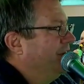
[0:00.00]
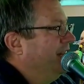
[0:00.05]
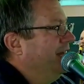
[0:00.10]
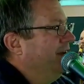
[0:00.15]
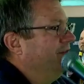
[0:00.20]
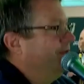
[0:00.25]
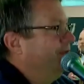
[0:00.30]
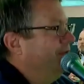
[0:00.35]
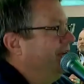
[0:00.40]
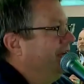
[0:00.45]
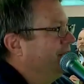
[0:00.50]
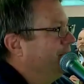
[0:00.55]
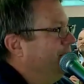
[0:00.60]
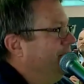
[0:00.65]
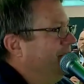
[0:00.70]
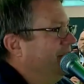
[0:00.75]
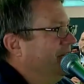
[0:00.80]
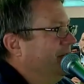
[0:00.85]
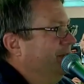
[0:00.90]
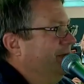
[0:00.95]
We're gonna have a
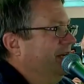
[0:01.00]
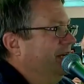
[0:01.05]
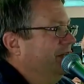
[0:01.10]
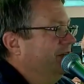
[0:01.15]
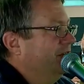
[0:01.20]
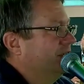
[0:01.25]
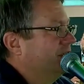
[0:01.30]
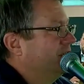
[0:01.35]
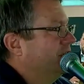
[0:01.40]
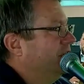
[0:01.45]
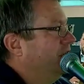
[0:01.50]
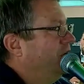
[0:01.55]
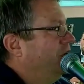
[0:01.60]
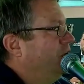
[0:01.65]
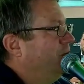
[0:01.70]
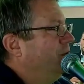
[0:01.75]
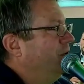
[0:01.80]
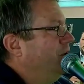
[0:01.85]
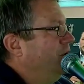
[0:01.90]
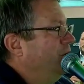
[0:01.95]
VSP coming down the
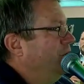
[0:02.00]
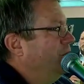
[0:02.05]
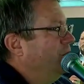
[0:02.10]
slope.